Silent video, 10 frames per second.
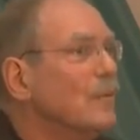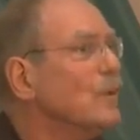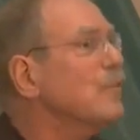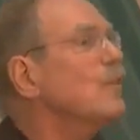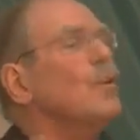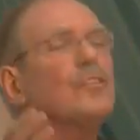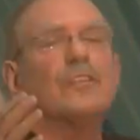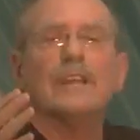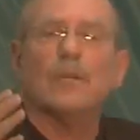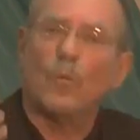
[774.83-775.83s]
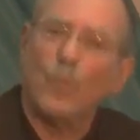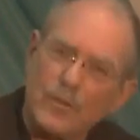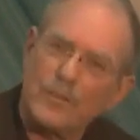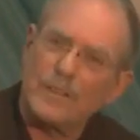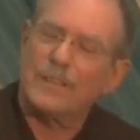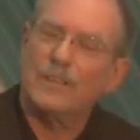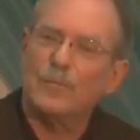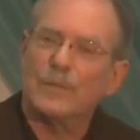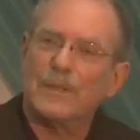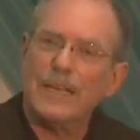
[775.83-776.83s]
Well, of course, it wasn't the
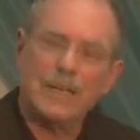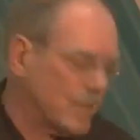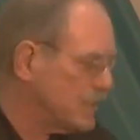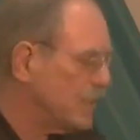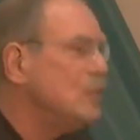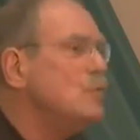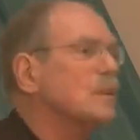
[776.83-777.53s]
new millennium because the new